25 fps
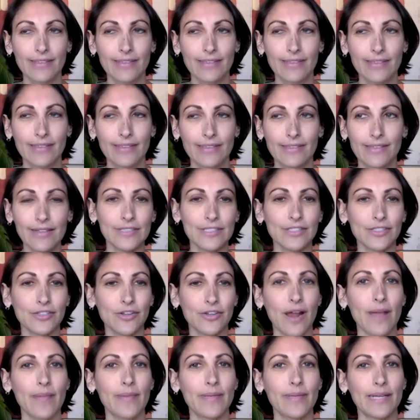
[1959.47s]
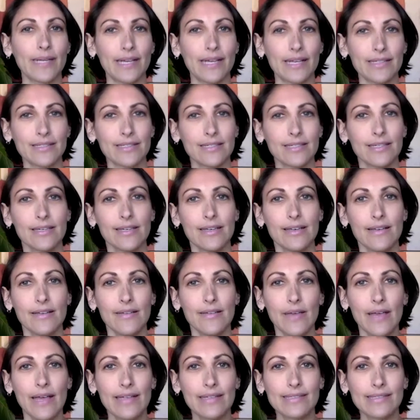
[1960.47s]
I kind of describe it as,
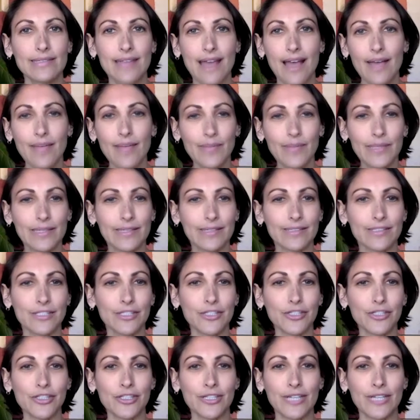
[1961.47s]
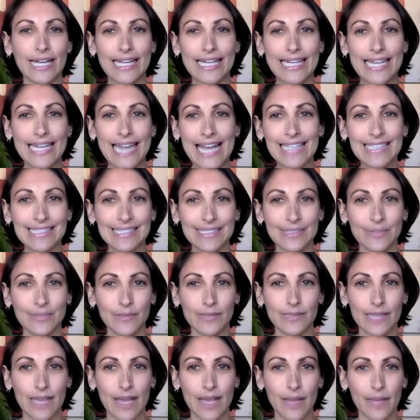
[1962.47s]
it's not because you're
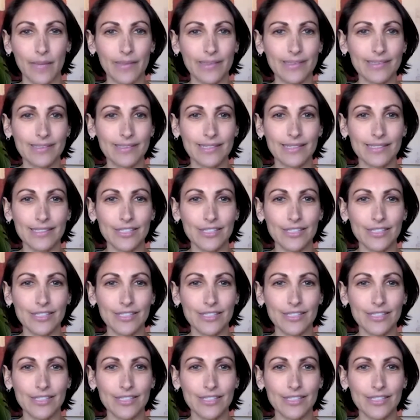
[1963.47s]
connecting with them,